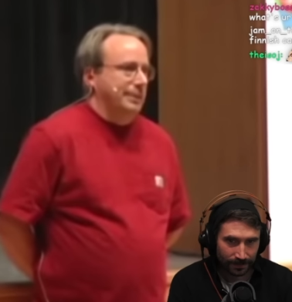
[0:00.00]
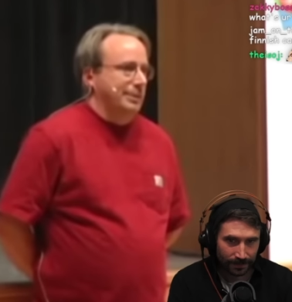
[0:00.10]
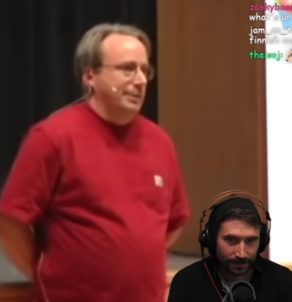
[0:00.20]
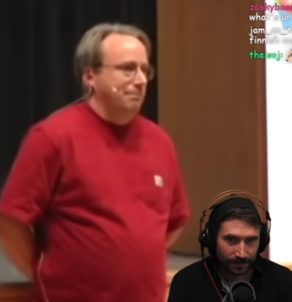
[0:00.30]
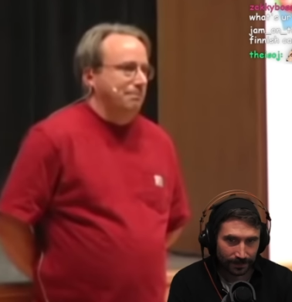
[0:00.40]
Speaker 1: and
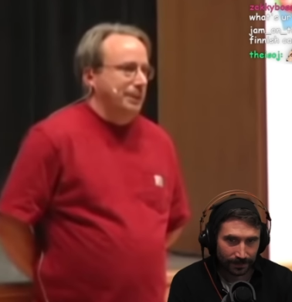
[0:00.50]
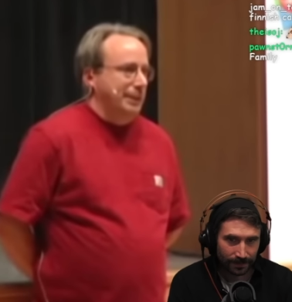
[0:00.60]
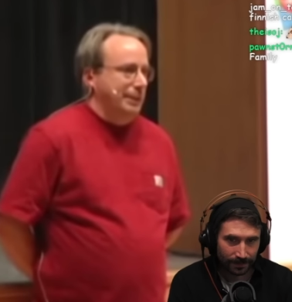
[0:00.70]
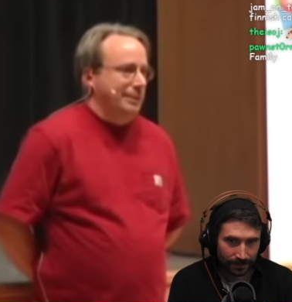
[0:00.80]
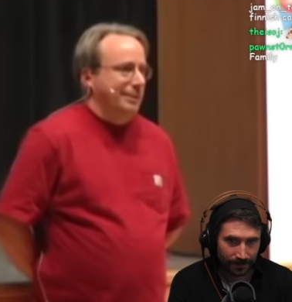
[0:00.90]
you can
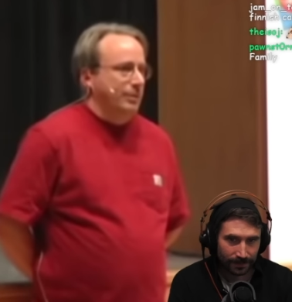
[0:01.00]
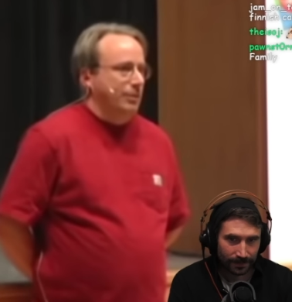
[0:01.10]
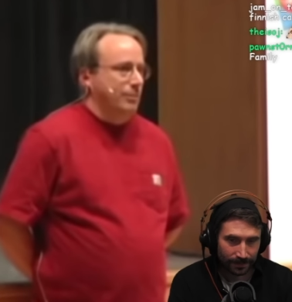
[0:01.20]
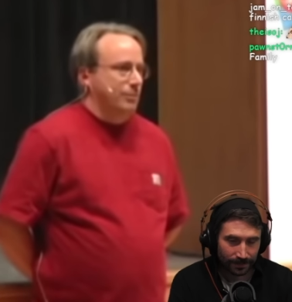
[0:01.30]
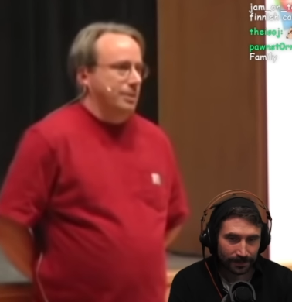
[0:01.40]
pick the
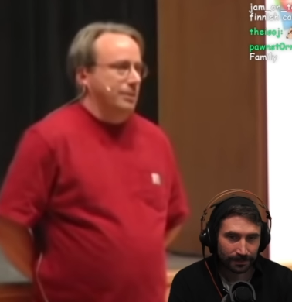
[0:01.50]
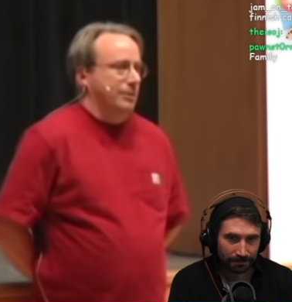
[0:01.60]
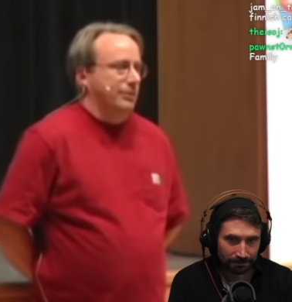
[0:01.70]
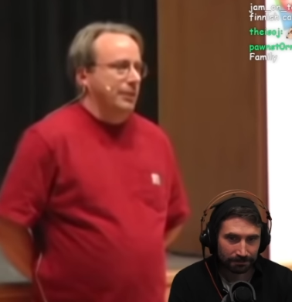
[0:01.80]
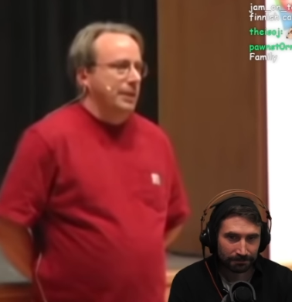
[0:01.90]

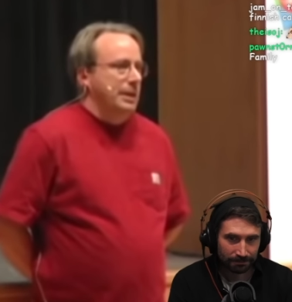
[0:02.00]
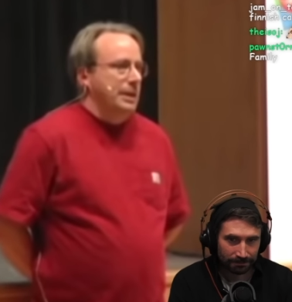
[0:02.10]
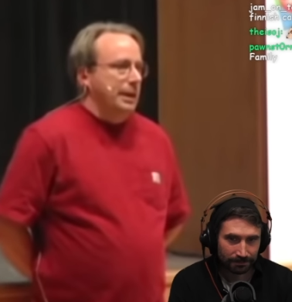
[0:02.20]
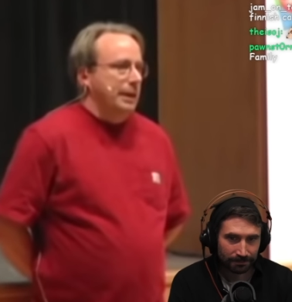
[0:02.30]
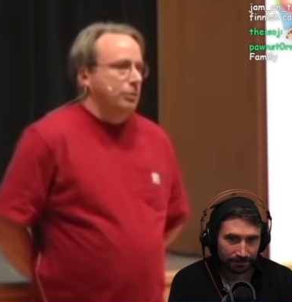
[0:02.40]
coworkers.
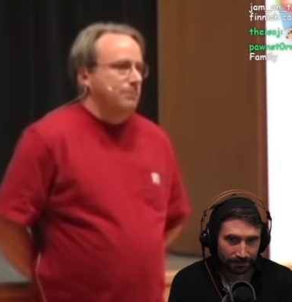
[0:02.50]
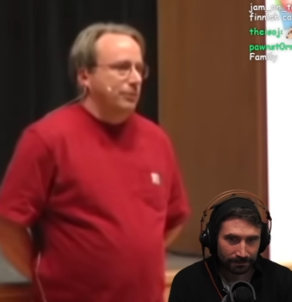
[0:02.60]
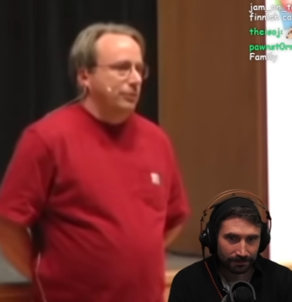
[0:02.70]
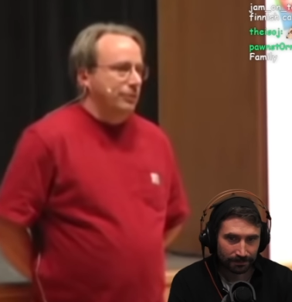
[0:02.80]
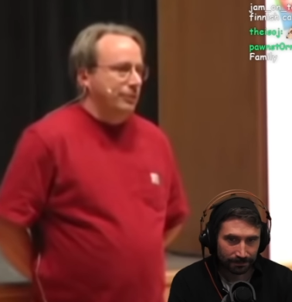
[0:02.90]
And
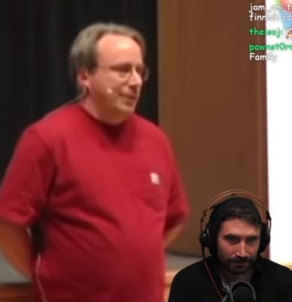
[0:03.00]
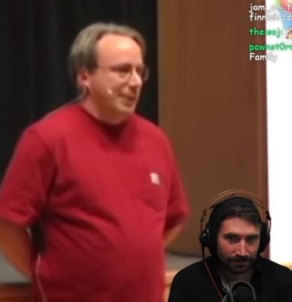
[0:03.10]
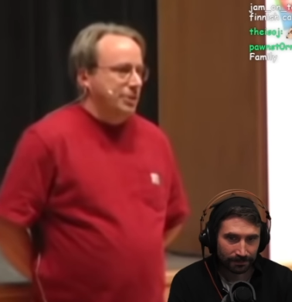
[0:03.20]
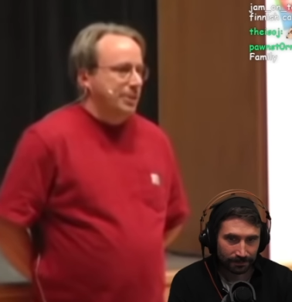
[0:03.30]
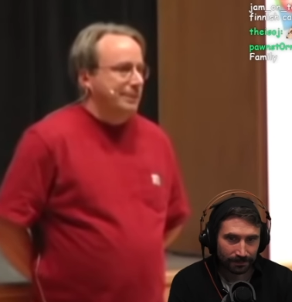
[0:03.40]
open source is
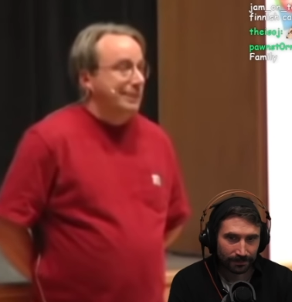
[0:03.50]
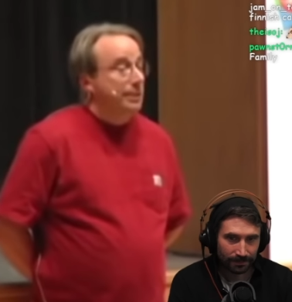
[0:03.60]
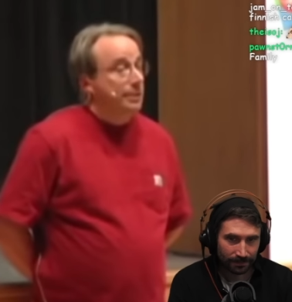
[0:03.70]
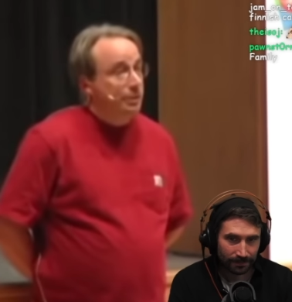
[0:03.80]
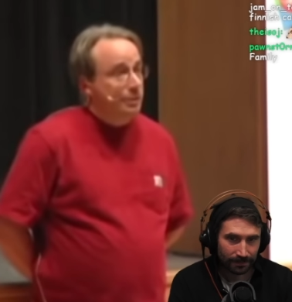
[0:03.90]
actually
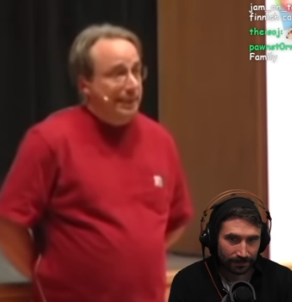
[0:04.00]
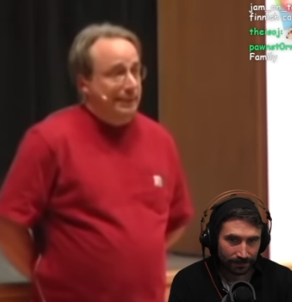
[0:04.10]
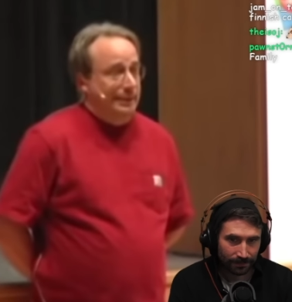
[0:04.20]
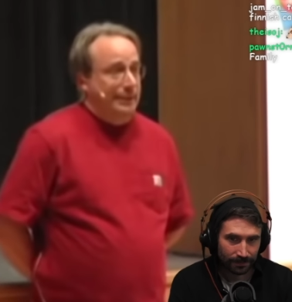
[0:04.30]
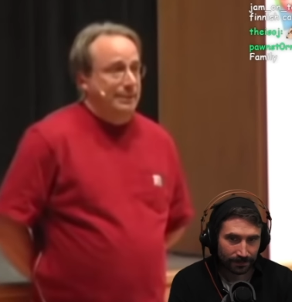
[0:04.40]
really good
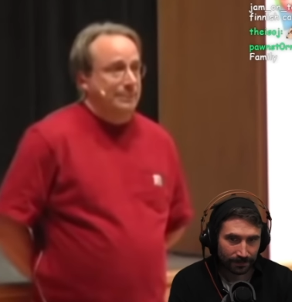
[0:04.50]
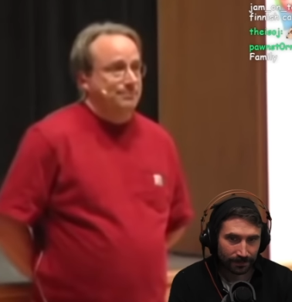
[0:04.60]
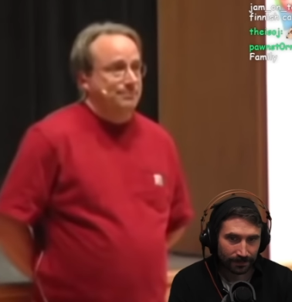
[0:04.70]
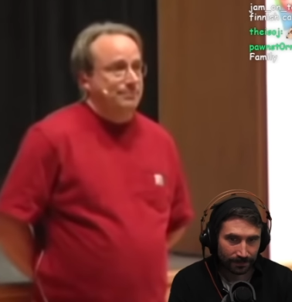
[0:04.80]
at that.